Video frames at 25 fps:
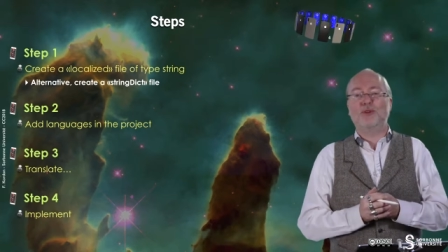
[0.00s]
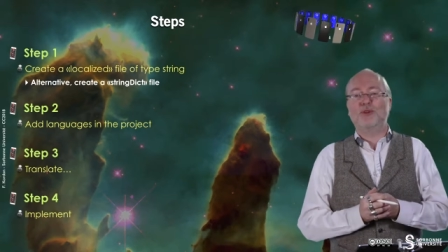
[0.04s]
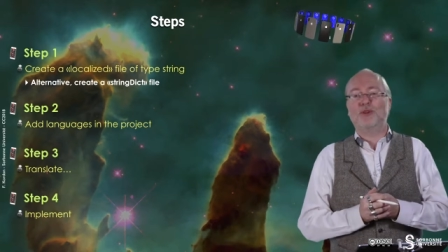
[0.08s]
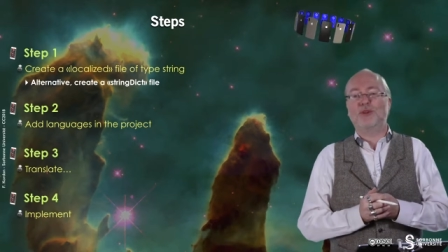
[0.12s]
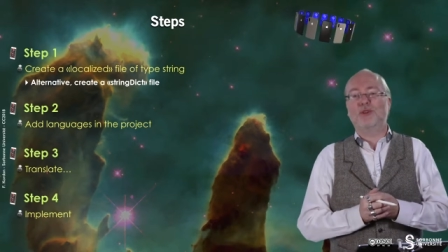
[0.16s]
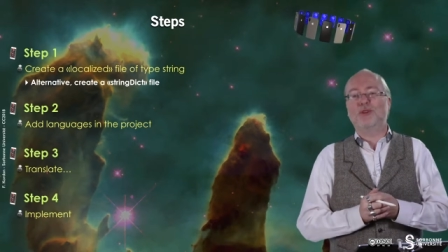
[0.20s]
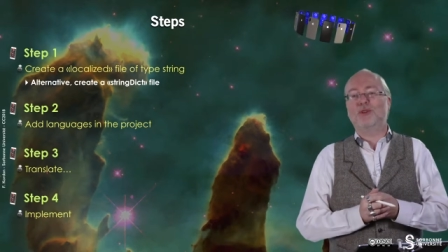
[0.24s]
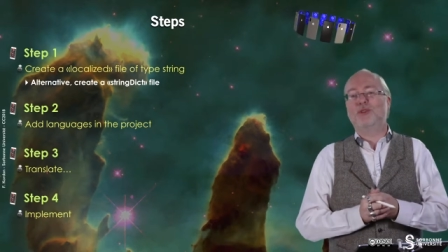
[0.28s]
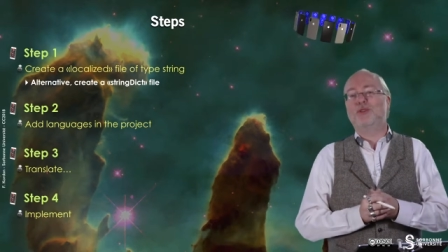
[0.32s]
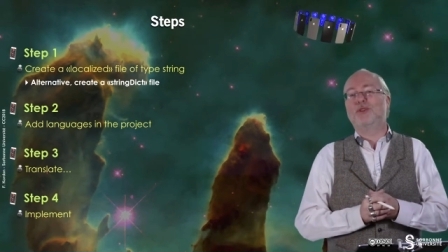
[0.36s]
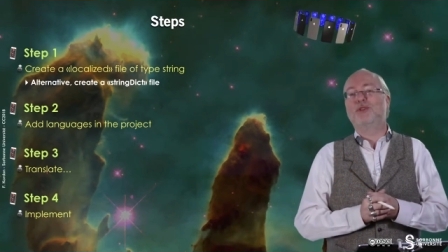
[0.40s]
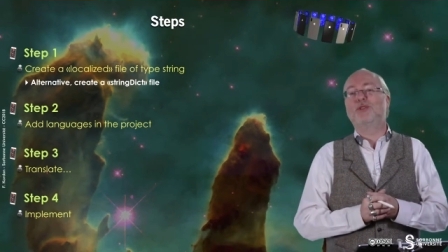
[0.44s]

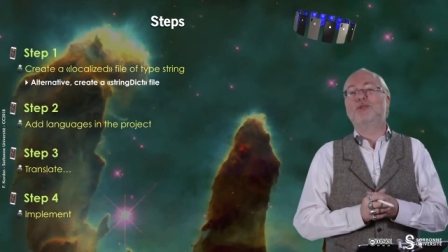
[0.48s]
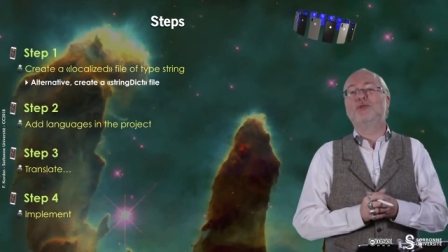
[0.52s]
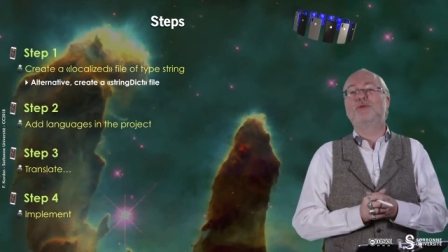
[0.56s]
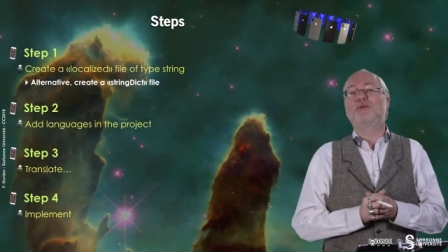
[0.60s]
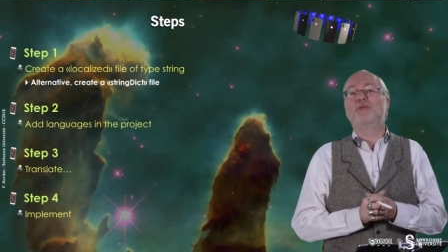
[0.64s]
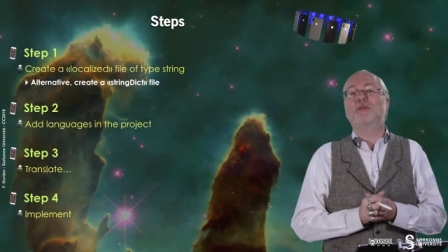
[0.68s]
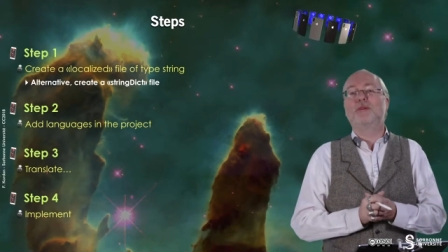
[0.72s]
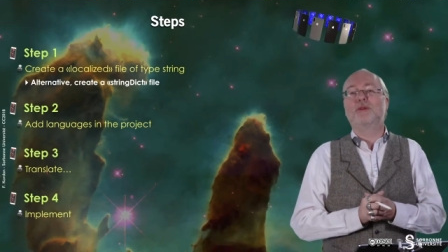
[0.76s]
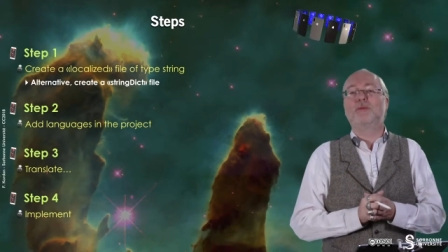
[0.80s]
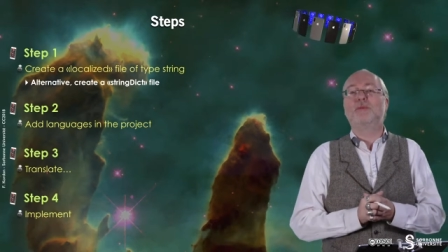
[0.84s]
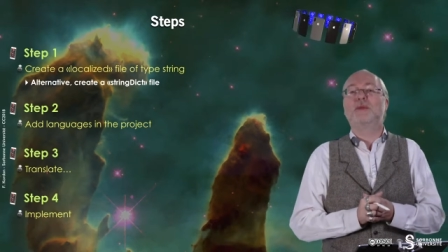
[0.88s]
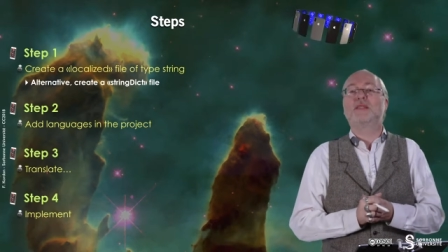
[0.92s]
uh,
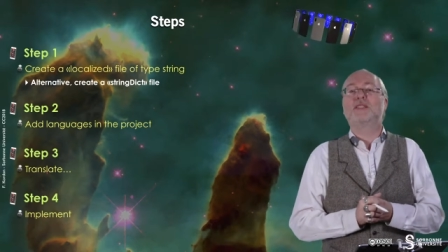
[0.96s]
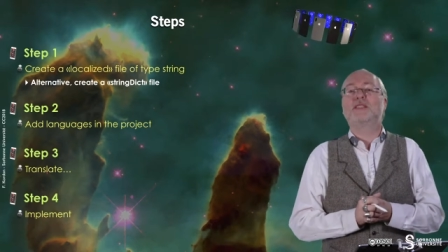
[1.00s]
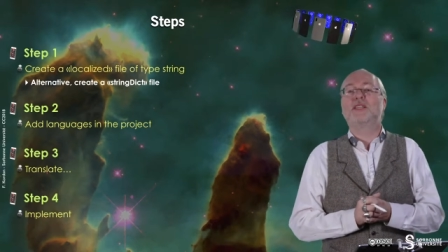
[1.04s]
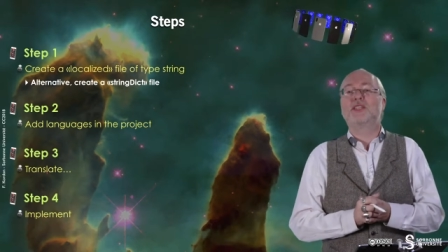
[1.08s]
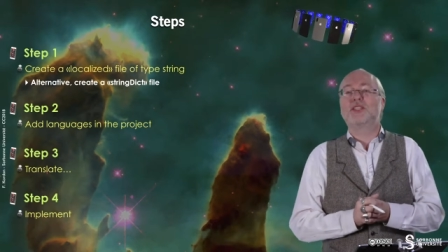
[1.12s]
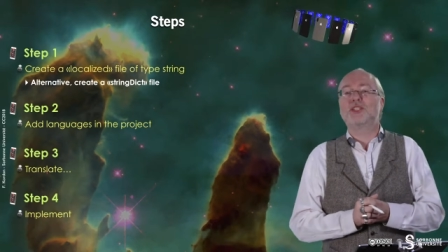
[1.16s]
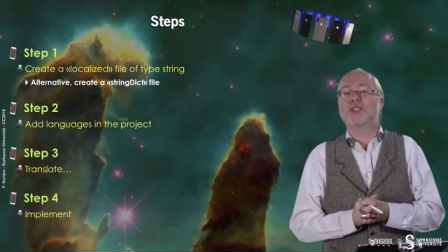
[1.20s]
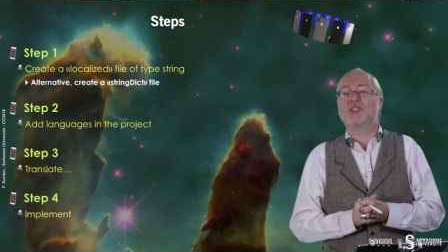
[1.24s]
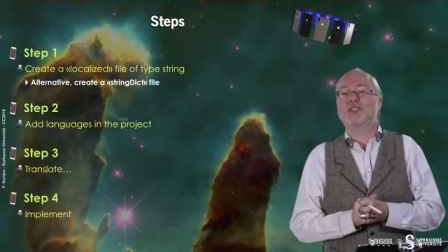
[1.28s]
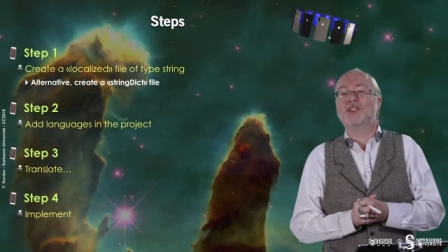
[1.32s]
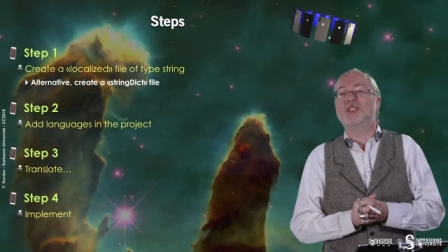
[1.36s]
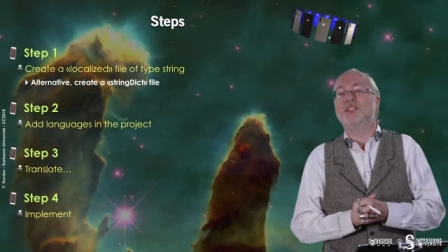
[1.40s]
your
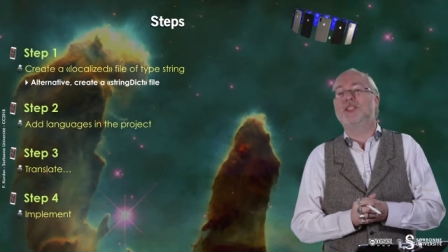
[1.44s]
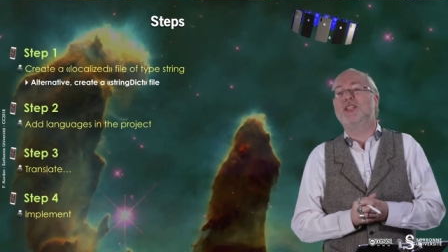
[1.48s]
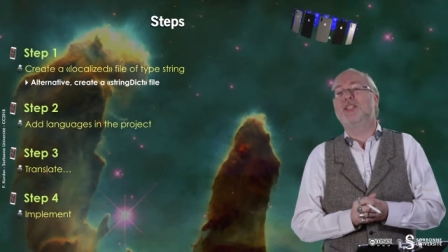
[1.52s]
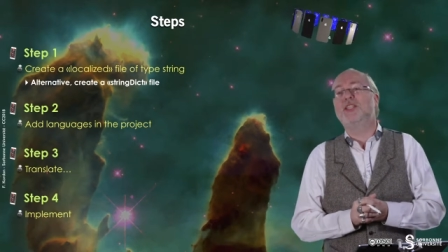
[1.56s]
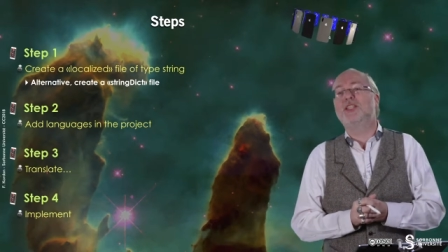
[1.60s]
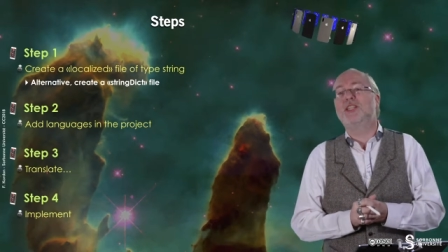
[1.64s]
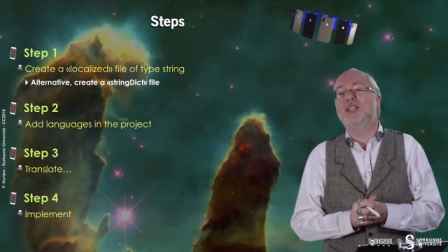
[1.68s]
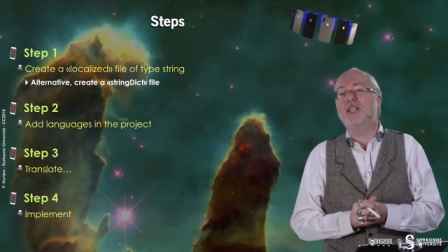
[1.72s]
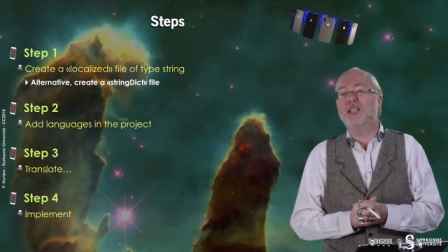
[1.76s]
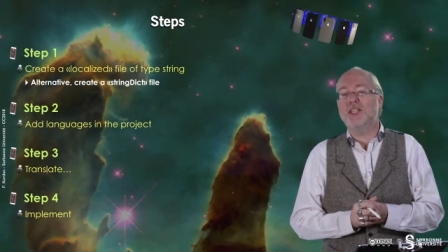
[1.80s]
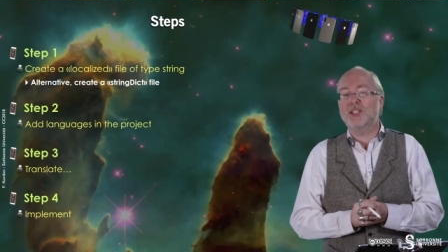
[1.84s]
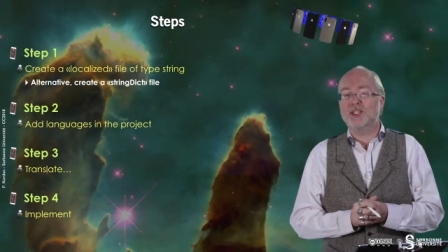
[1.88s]
messages in
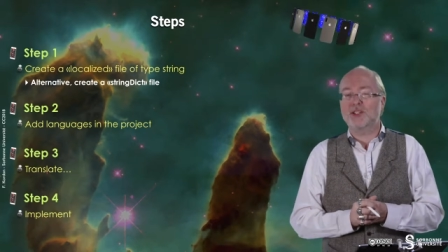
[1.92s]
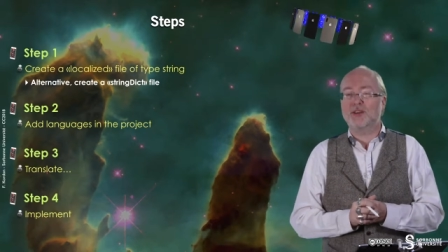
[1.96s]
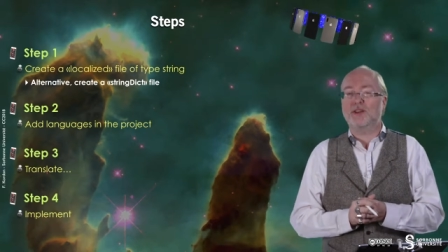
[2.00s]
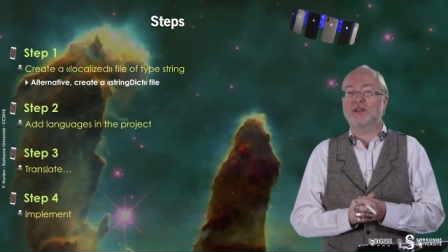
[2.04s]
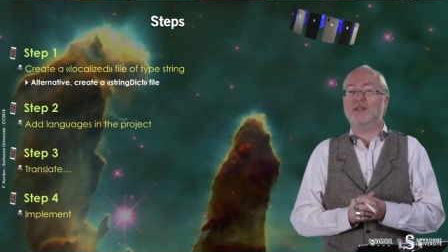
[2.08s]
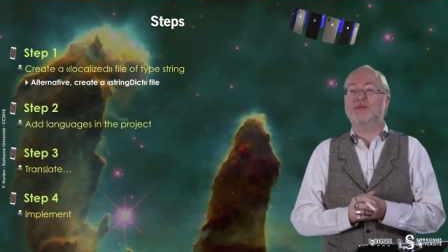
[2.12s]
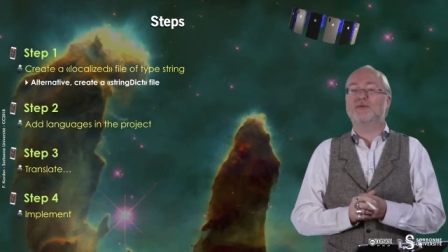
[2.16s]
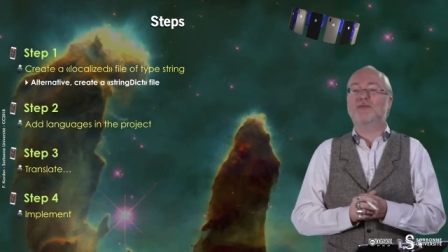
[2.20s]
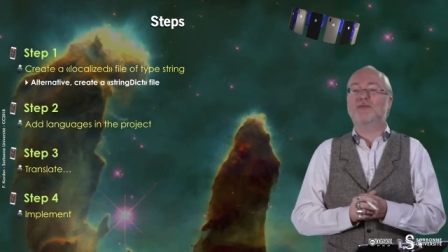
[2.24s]
English or in